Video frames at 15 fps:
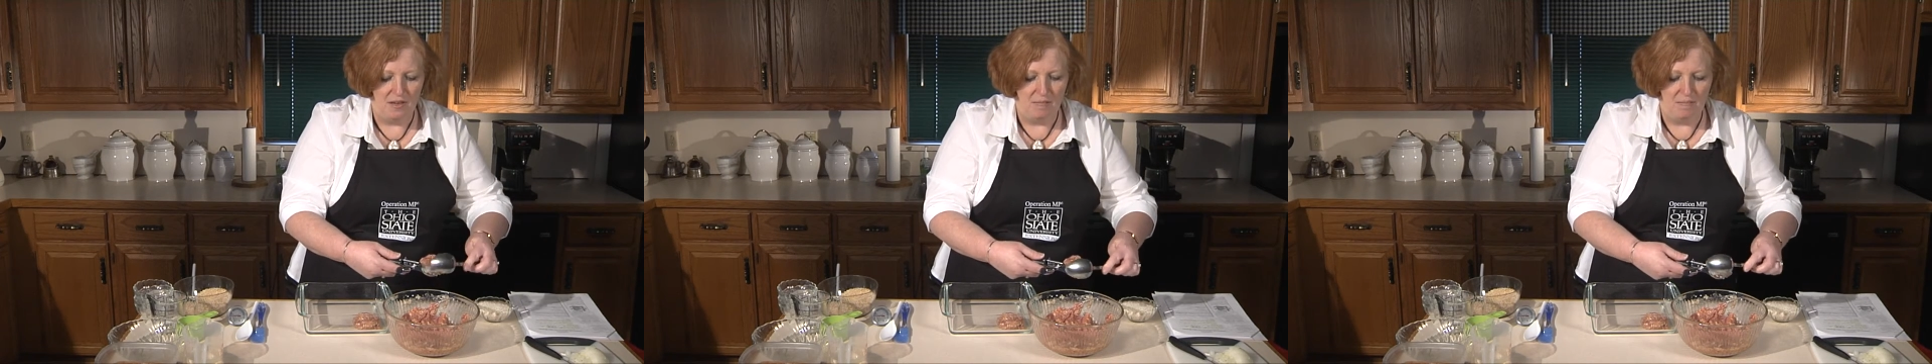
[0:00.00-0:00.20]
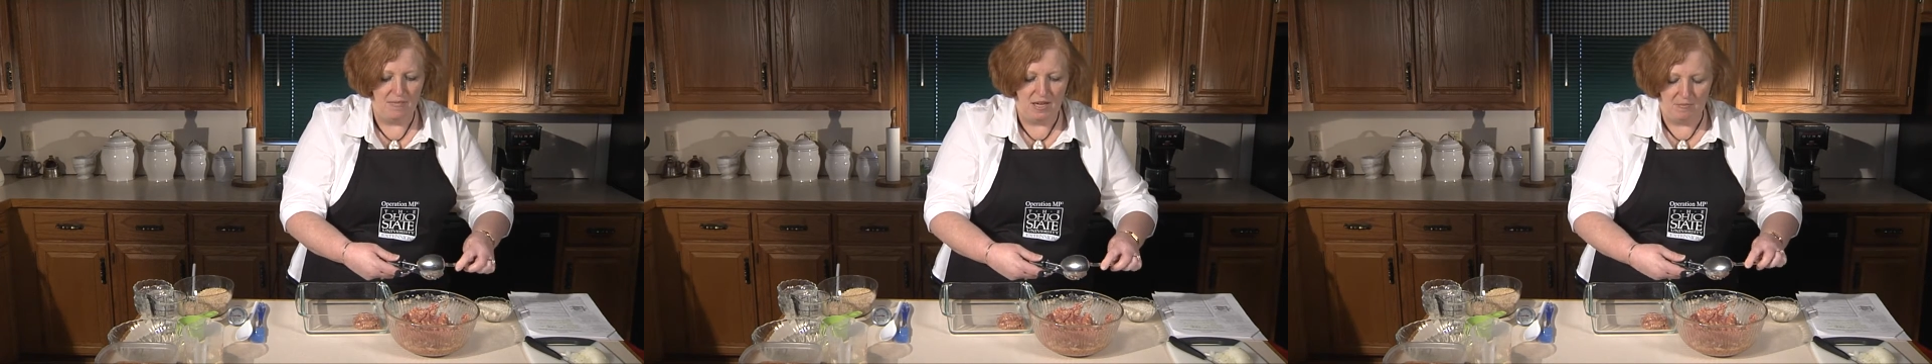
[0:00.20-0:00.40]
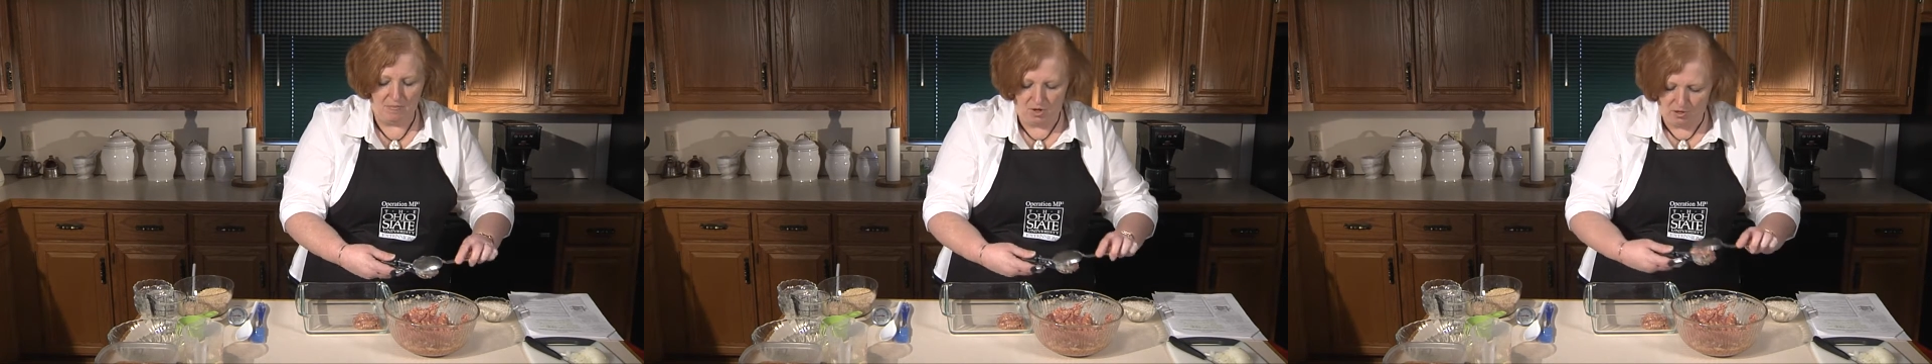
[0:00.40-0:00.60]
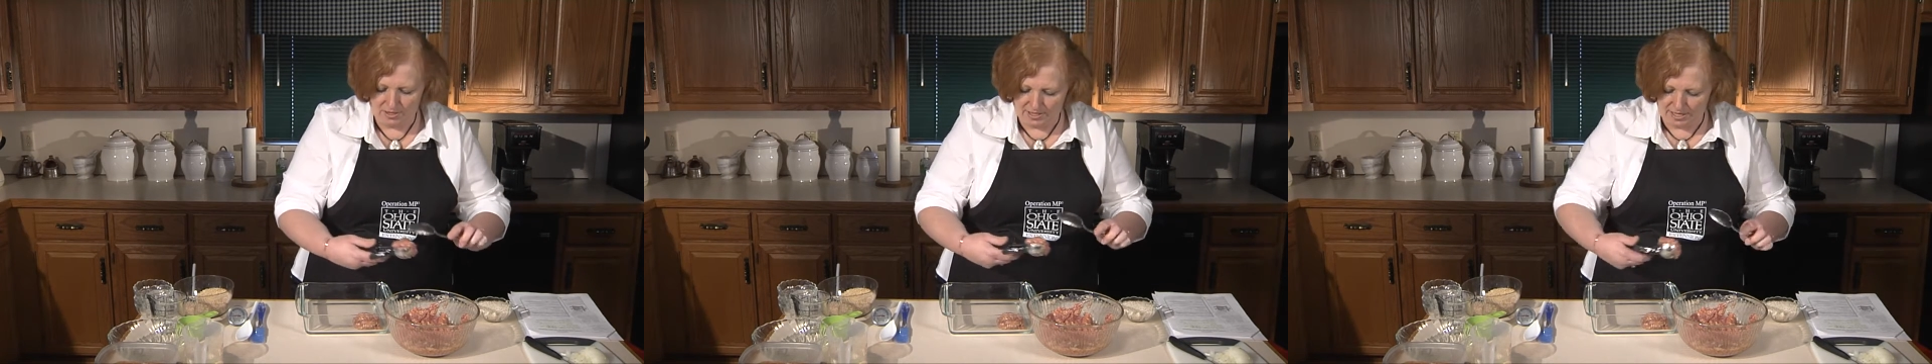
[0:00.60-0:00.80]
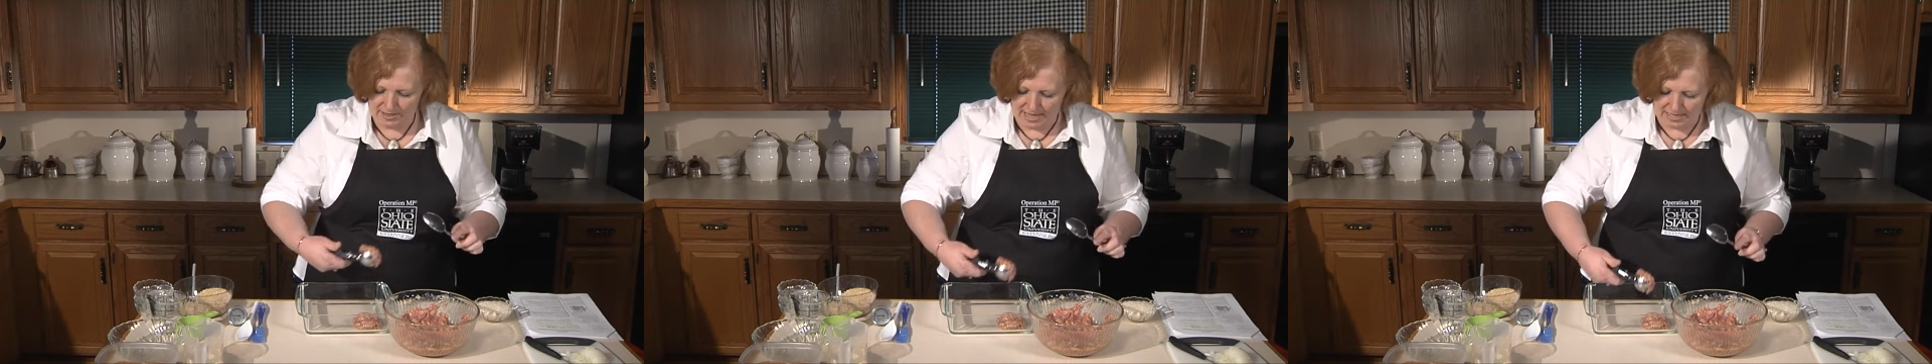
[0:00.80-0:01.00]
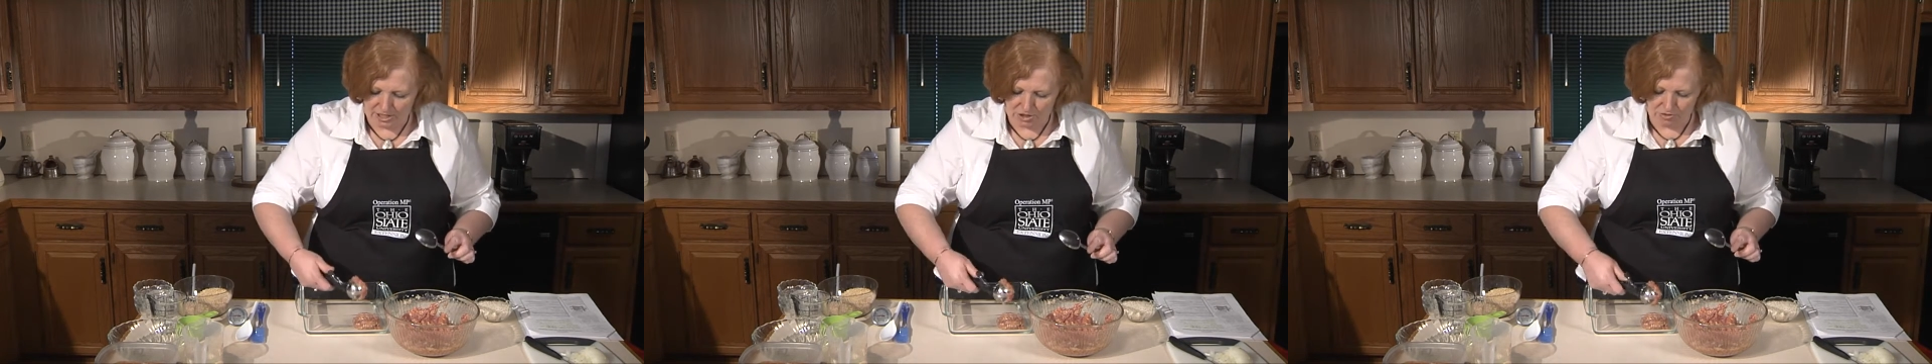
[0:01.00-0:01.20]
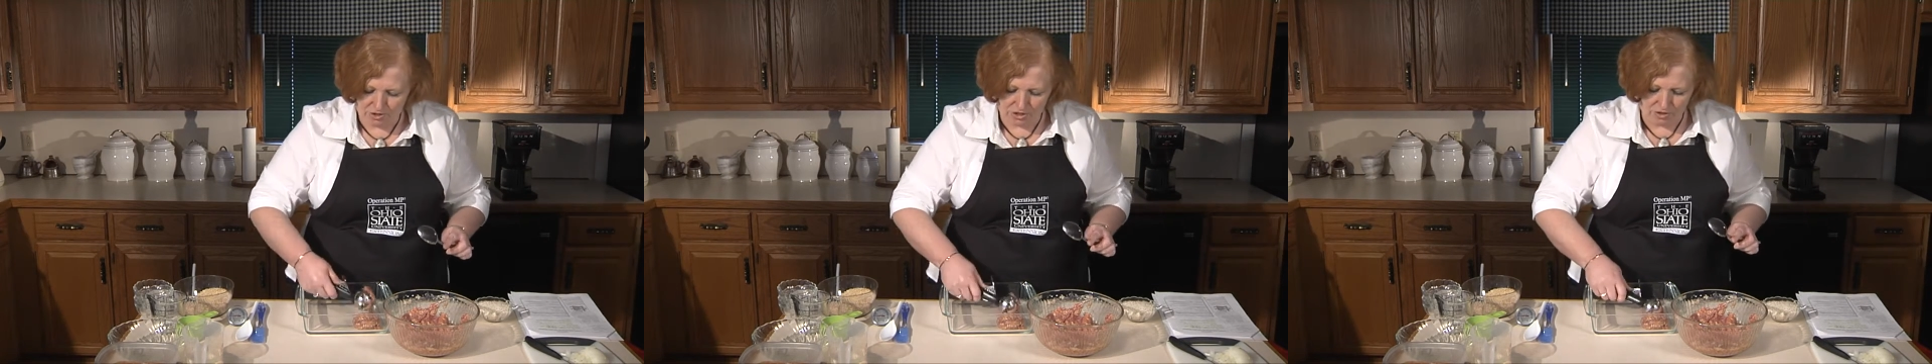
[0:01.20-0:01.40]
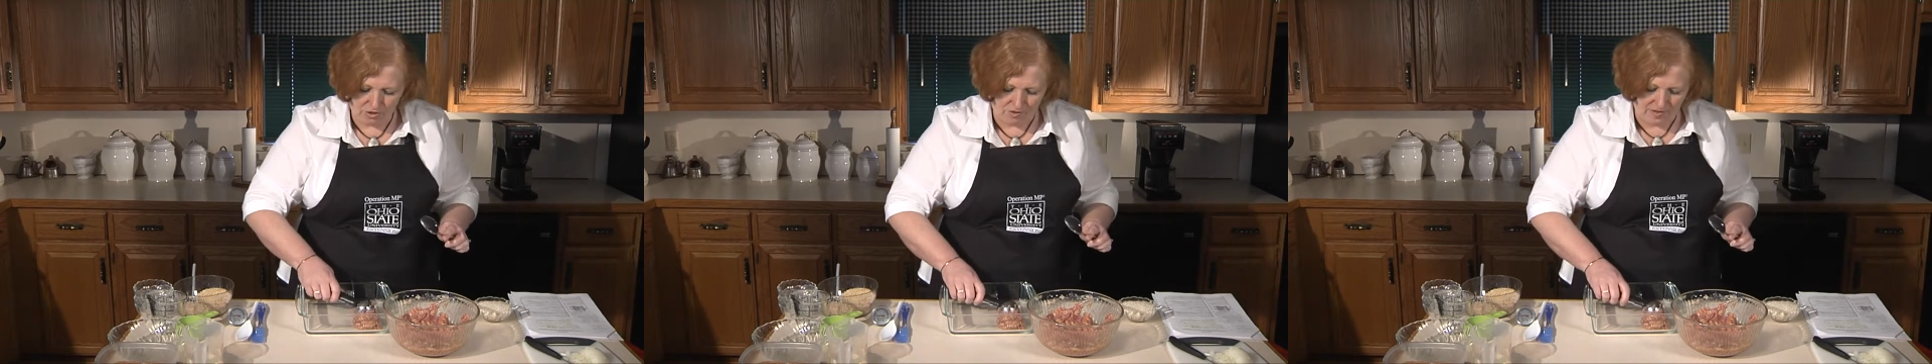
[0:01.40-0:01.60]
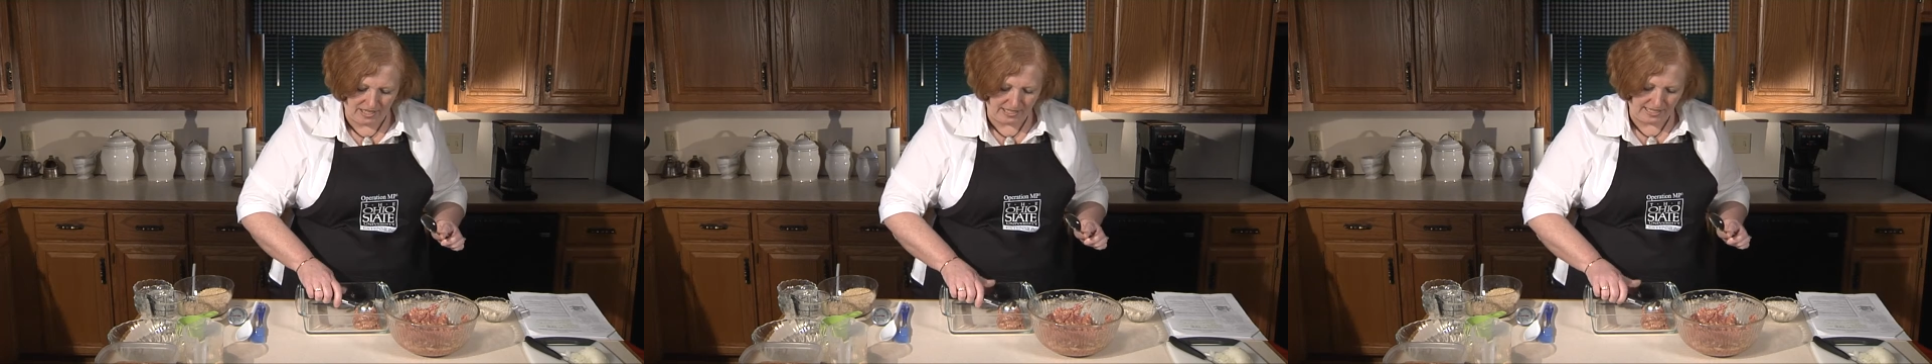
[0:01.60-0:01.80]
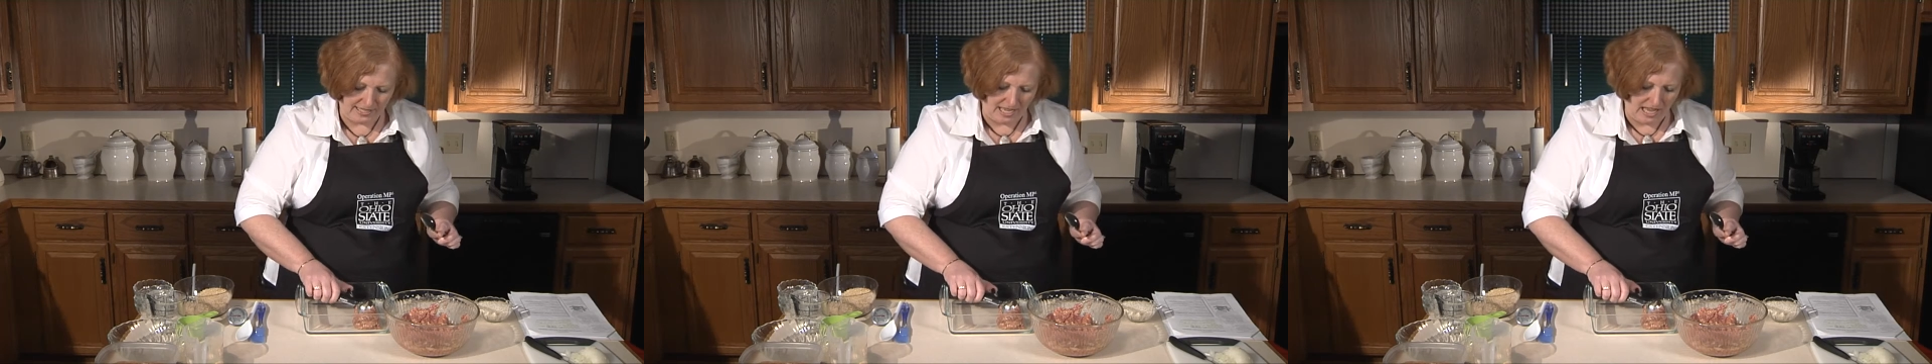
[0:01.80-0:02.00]
meatballs, and that's your
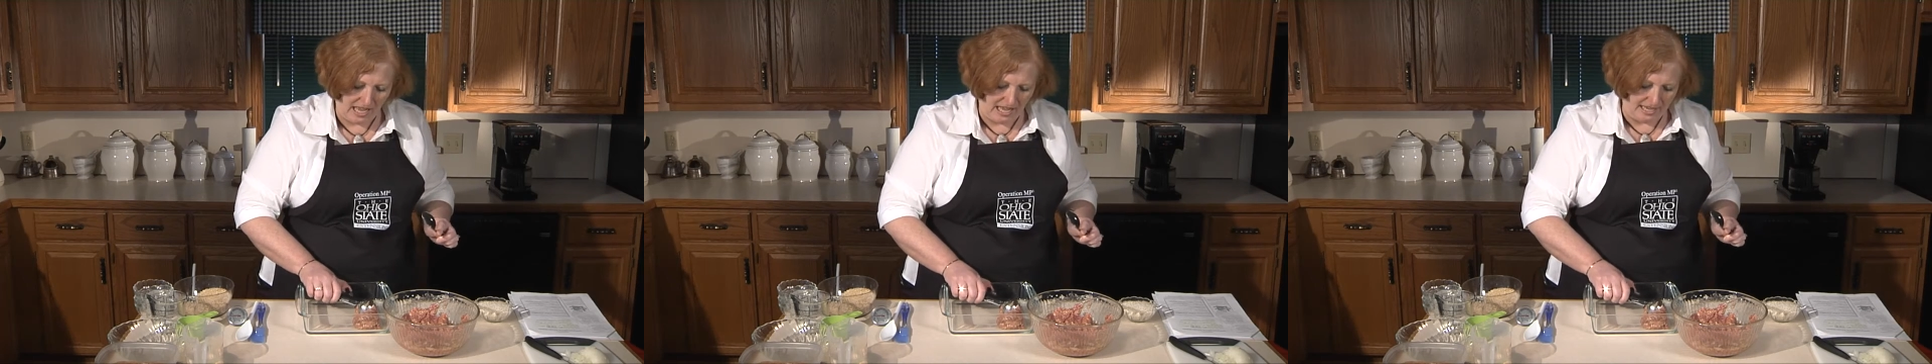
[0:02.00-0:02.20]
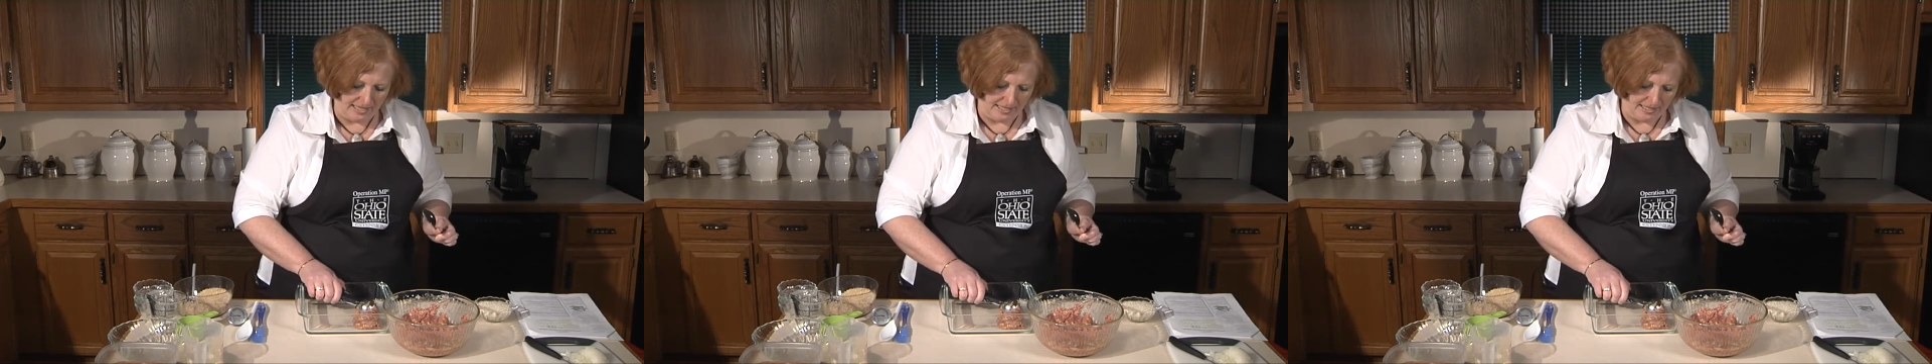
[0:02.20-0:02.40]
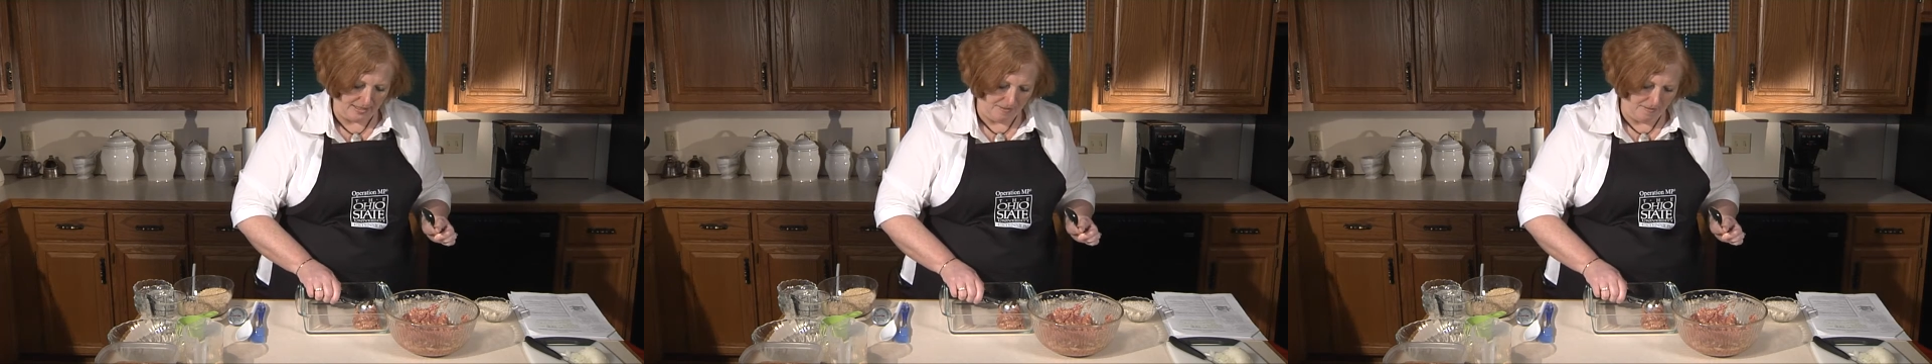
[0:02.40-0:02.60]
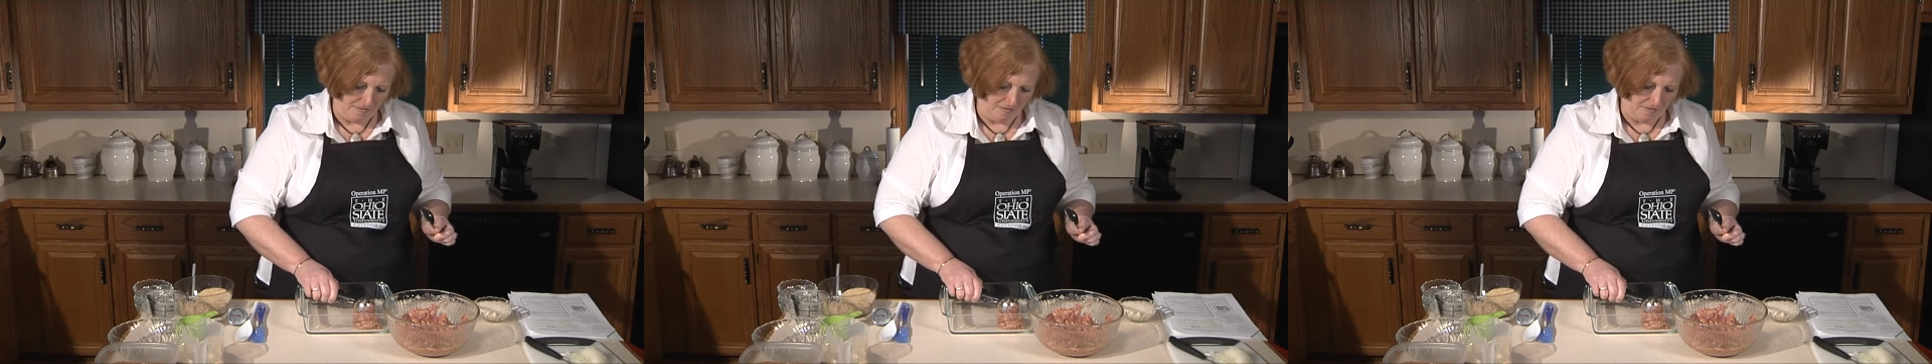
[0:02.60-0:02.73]
serving size.